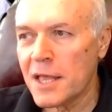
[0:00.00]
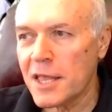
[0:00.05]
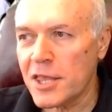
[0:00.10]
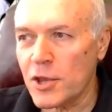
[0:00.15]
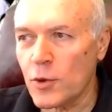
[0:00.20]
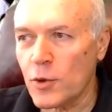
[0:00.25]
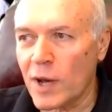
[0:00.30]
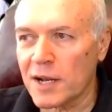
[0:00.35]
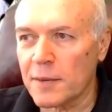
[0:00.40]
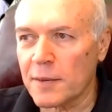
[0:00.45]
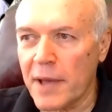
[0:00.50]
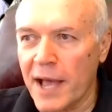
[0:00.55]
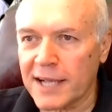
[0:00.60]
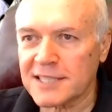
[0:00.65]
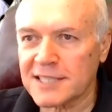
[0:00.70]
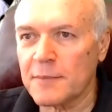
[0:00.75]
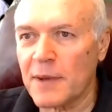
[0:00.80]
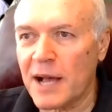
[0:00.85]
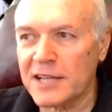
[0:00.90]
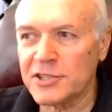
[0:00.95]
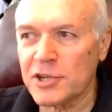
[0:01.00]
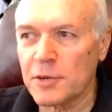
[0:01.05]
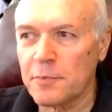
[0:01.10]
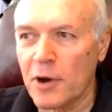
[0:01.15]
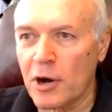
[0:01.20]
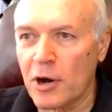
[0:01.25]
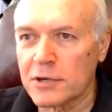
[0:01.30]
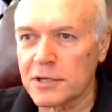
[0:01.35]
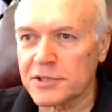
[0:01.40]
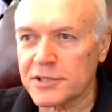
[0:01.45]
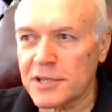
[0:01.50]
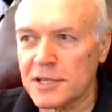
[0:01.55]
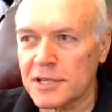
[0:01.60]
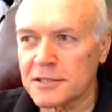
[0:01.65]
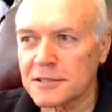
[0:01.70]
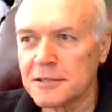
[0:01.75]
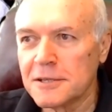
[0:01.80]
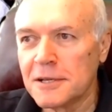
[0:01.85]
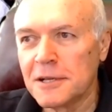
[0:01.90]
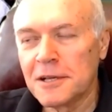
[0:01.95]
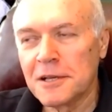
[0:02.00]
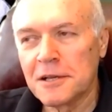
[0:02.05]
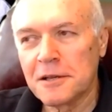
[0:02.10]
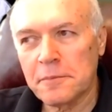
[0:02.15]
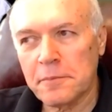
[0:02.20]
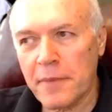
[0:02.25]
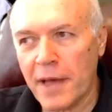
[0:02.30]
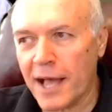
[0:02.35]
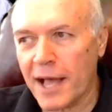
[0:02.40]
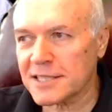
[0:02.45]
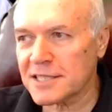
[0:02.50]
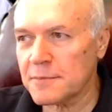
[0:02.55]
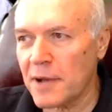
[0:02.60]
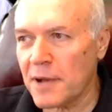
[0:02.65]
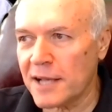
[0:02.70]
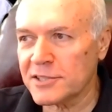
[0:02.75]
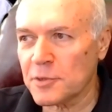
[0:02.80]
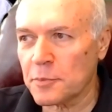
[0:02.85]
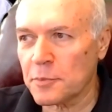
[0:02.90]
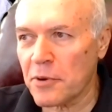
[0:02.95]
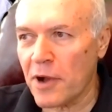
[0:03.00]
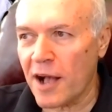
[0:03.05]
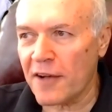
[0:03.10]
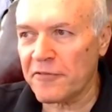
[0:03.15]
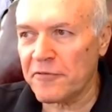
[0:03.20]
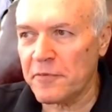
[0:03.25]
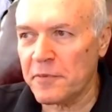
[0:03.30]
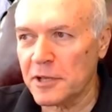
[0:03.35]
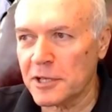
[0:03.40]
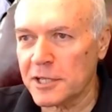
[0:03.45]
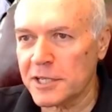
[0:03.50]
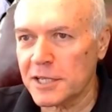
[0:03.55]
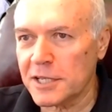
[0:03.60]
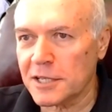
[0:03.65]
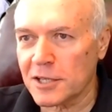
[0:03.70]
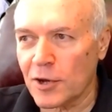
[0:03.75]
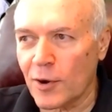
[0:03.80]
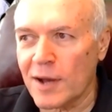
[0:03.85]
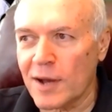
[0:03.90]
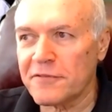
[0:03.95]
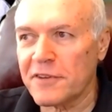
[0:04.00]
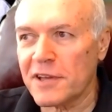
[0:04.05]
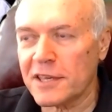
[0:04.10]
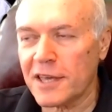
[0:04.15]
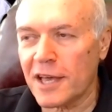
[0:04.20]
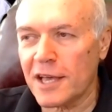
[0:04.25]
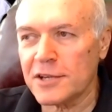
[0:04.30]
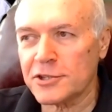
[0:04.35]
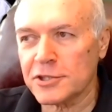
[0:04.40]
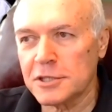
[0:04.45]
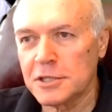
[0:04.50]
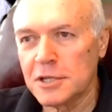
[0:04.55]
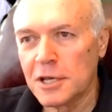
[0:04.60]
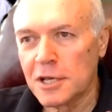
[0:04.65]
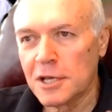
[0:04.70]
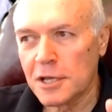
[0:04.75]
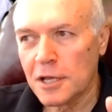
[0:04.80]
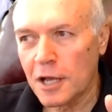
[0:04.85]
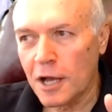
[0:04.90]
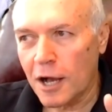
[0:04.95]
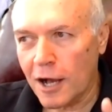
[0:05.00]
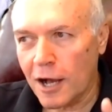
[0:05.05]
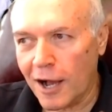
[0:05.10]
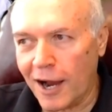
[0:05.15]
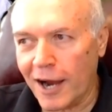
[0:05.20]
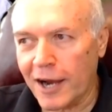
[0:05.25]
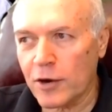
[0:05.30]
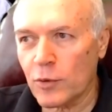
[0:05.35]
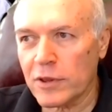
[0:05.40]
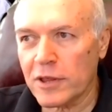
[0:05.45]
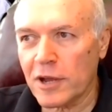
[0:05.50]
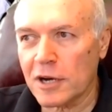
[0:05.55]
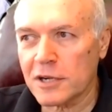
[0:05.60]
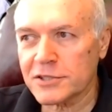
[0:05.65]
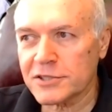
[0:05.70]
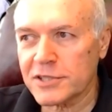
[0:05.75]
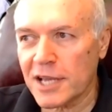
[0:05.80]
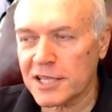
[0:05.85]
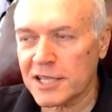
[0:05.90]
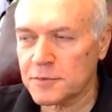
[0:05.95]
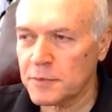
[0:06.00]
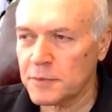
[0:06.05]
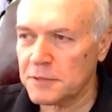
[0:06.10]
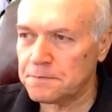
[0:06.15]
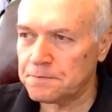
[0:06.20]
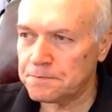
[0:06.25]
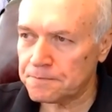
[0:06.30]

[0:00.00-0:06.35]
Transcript: You want to maximize your bonuses, maximize your profitability, go on vacation, hire with our assessment,